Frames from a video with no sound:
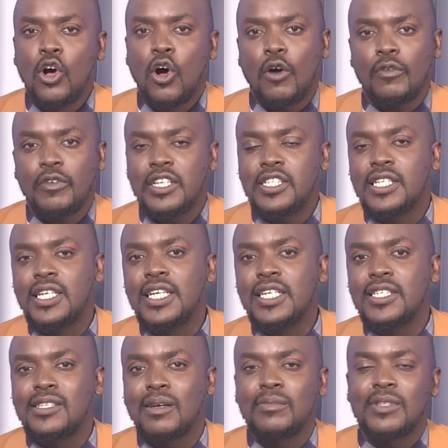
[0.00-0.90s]

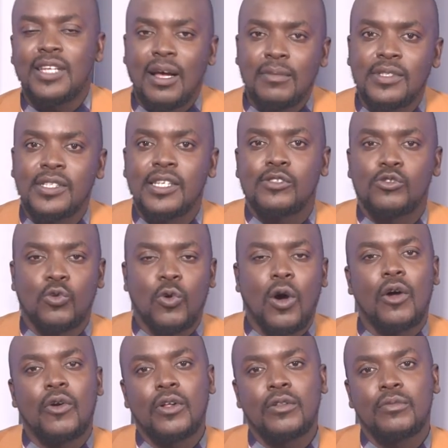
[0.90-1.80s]
obviously, sometimes there's
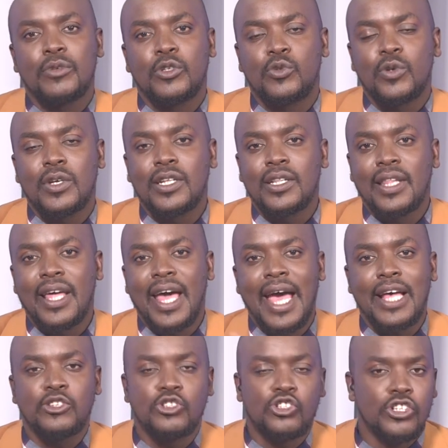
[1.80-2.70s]
quarrel between the
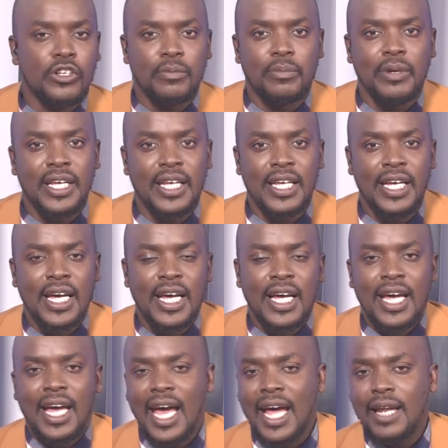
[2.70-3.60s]
SGB
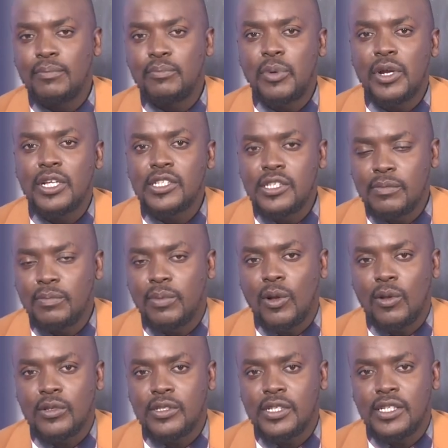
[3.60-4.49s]
and
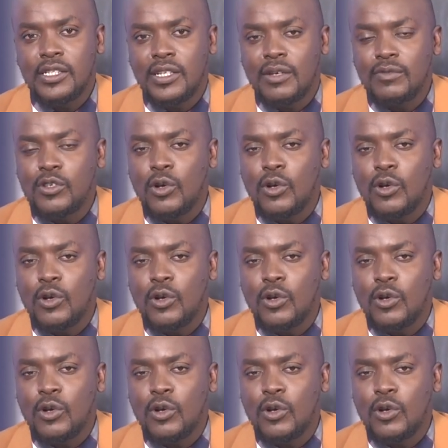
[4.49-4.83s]
principals and stuff.